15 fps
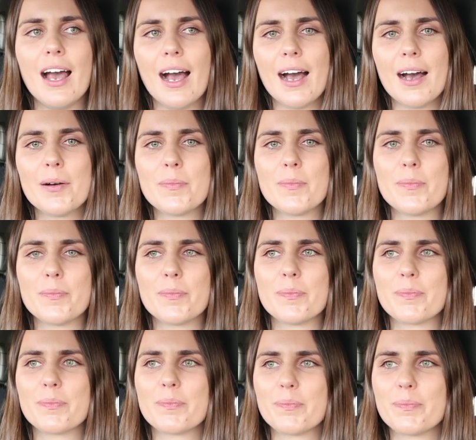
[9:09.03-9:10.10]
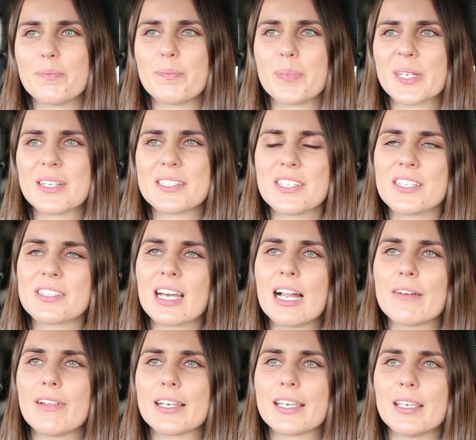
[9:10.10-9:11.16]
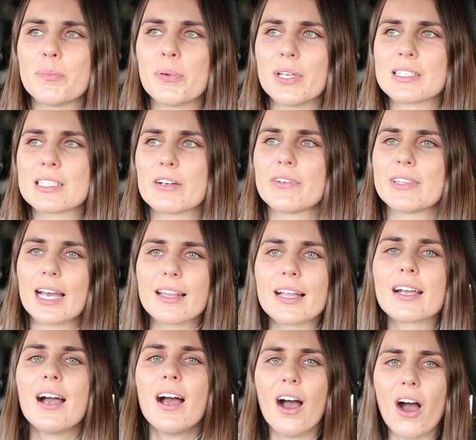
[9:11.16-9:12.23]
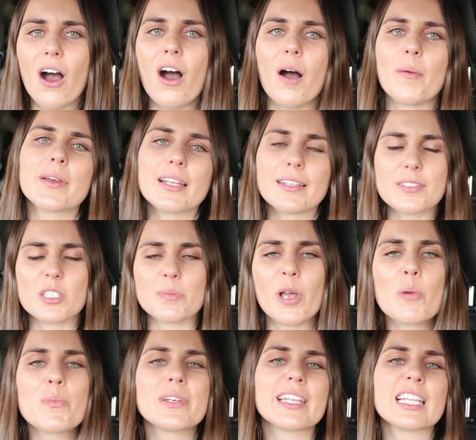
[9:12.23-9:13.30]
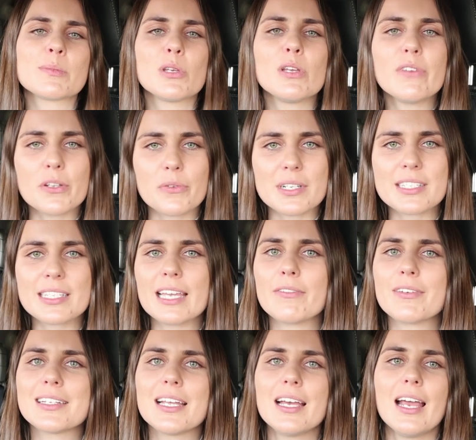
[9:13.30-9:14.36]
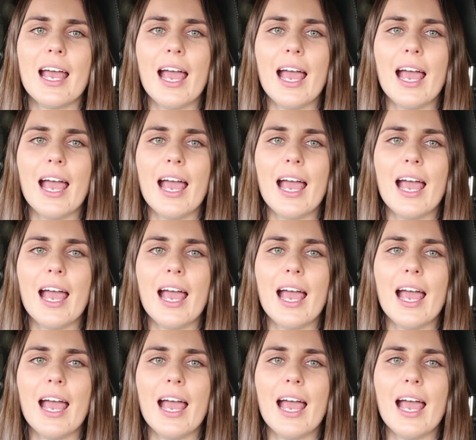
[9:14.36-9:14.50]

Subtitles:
Because you just kind of like, you put yourself in that like, oh, I'm going to just be open to this movie and receive it.